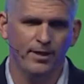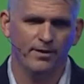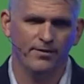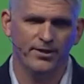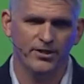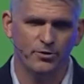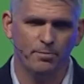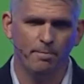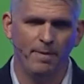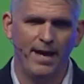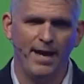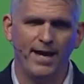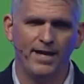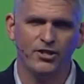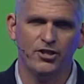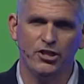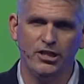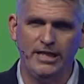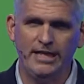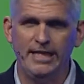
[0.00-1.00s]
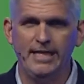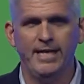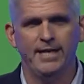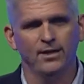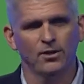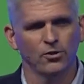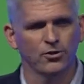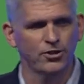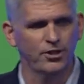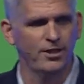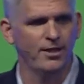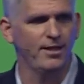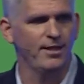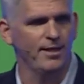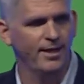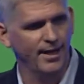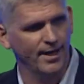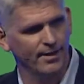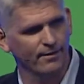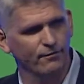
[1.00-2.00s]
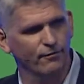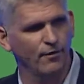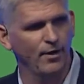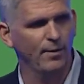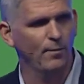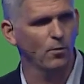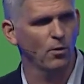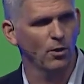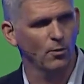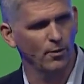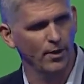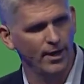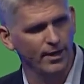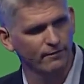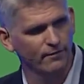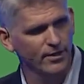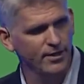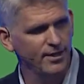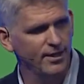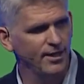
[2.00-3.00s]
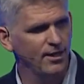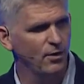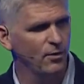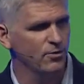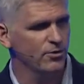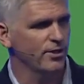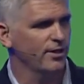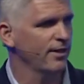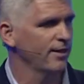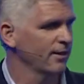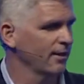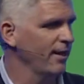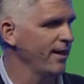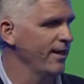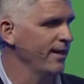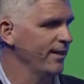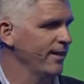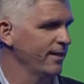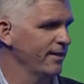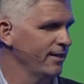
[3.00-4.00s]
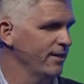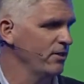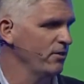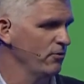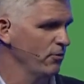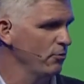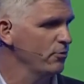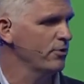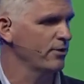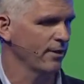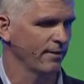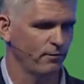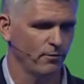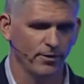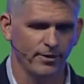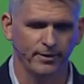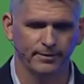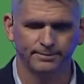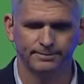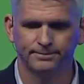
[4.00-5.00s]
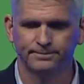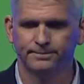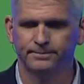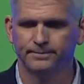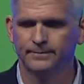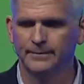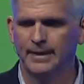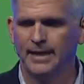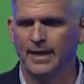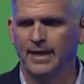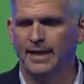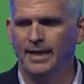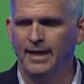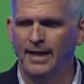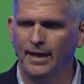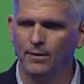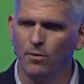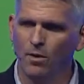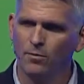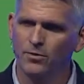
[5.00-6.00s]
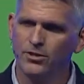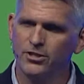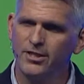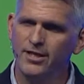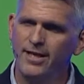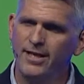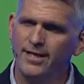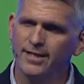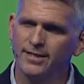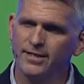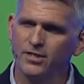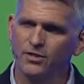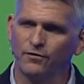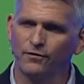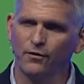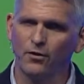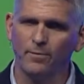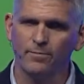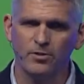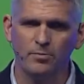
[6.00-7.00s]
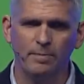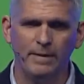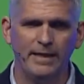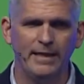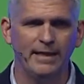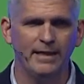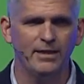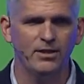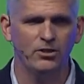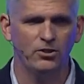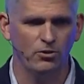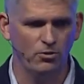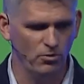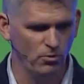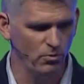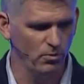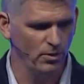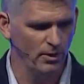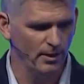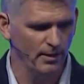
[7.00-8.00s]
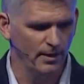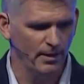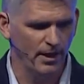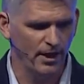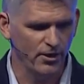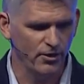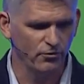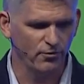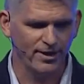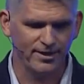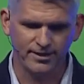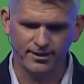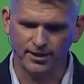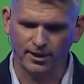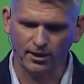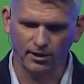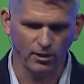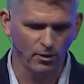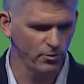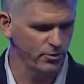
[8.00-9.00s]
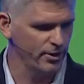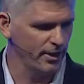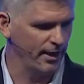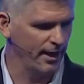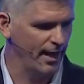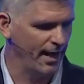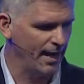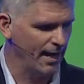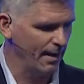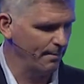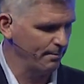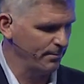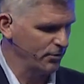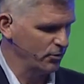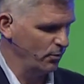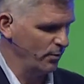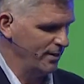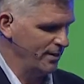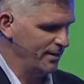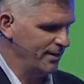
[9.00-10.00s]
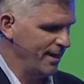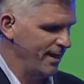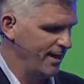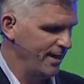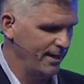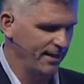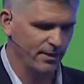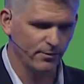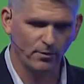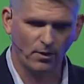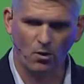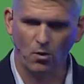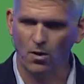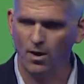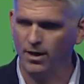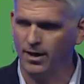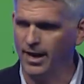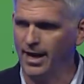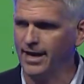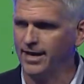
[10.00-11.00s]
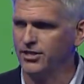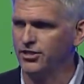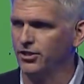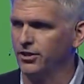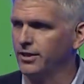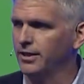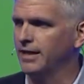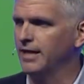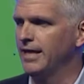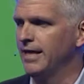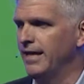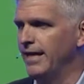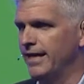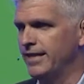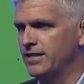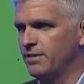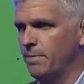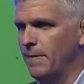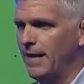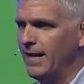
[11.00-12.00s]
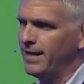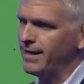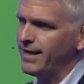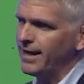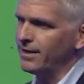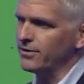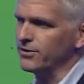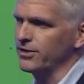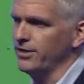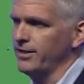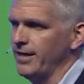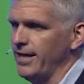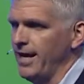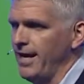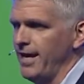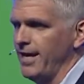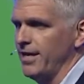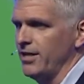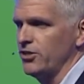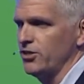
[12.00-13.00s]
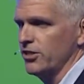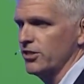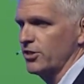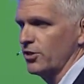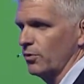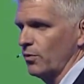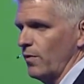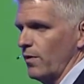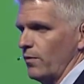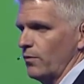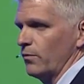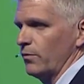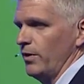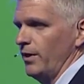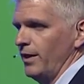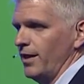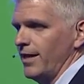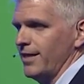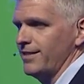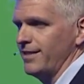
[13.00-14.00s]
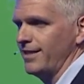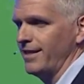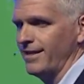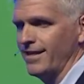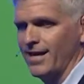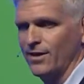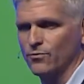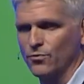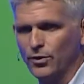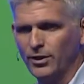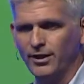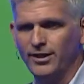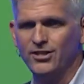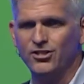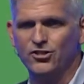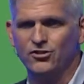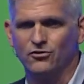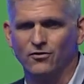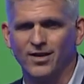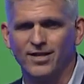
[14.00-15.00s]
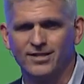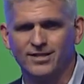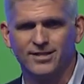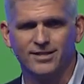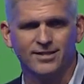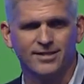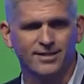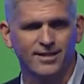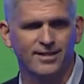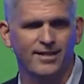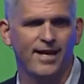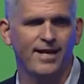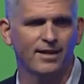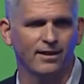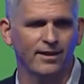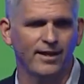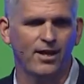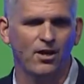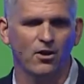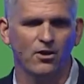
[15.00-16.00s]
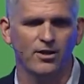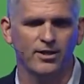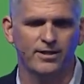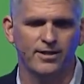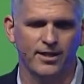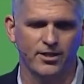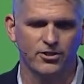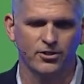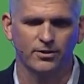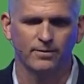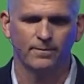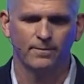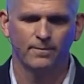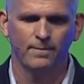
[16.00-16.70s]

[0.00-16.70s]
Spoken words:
on this batch ELT kind of framework where everything goes into the lake and then you do stuff with it. And what we're seeing is as firms begin to address the closing gap between data and required action, expand out to the edge, as they're realizing that that really stresses the data lake architecture.